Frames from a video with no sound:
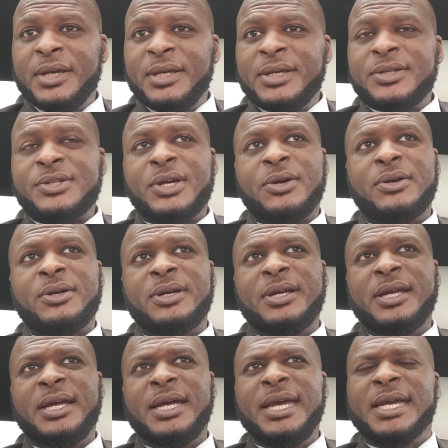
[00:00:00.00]
So
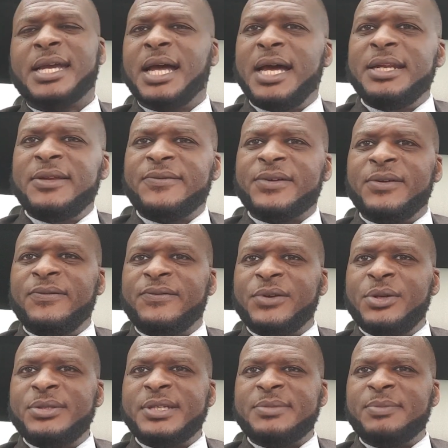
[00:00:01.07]
it kind of
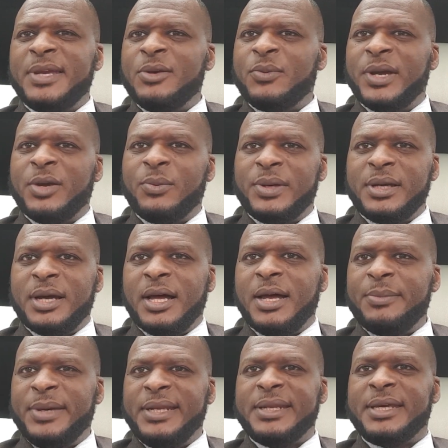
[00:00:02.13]
confuses me where we are. I
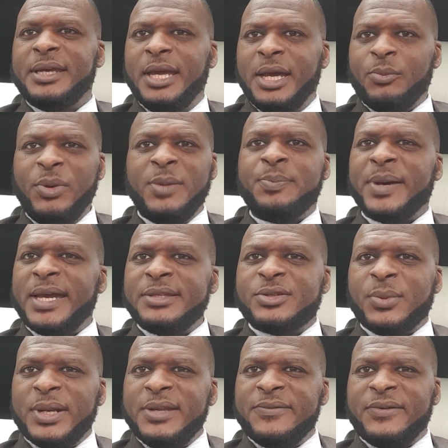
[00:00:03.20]
mean, we paid
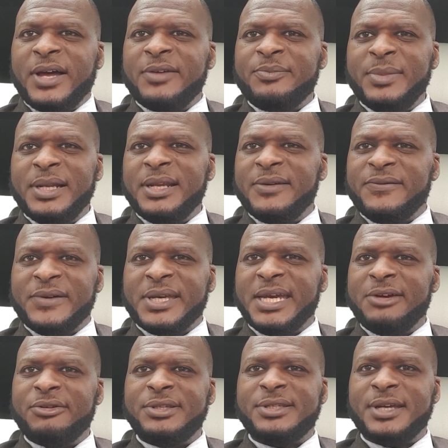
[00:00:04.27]
25 million for
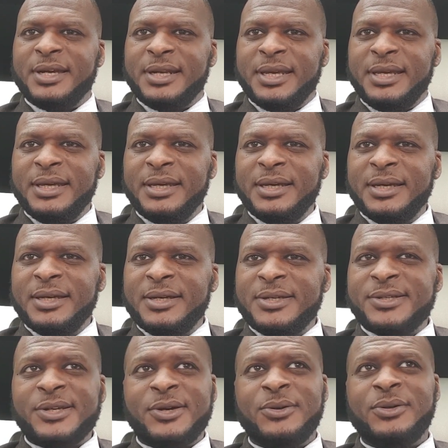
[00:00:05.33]
Kieran Tierney.
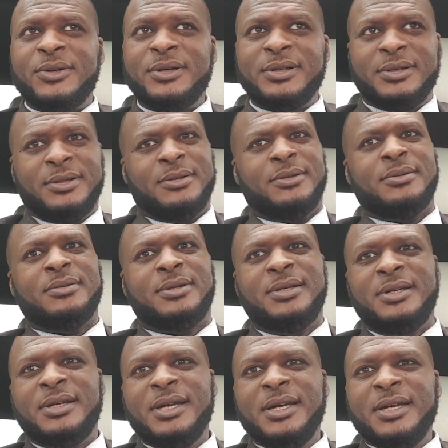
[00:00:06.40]
So,
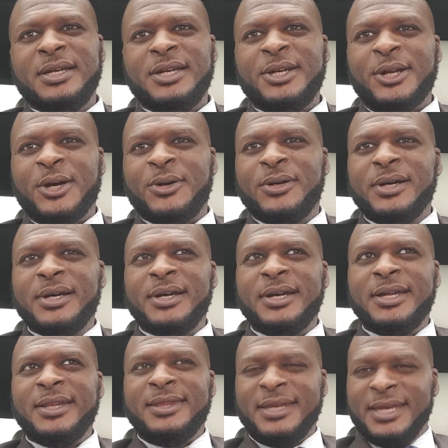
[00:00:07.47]
you know,
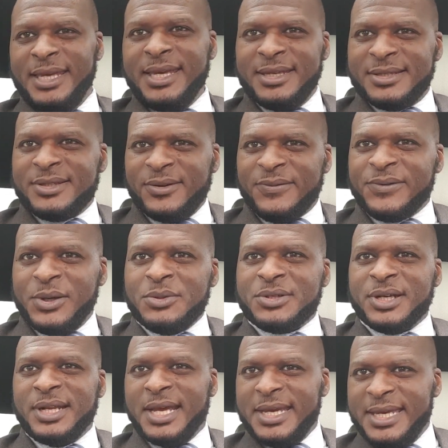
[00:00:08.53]
he is the
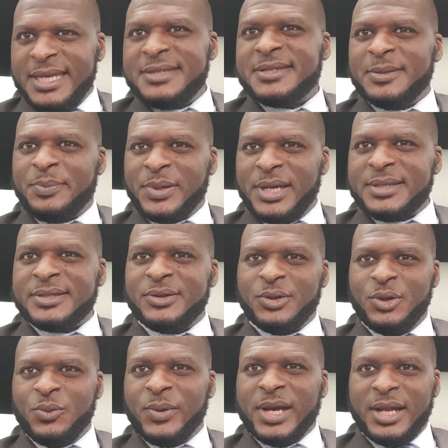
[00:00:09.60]
future. That he's the person
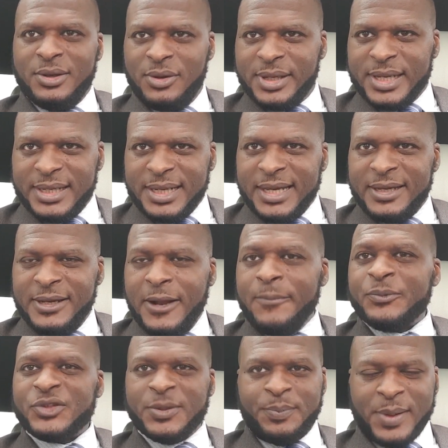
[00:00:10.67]
who we are looking at
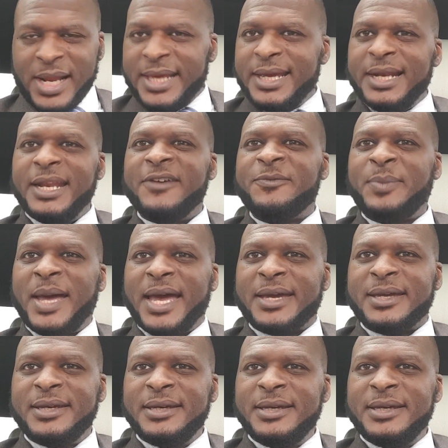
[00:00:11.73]
to play at left back.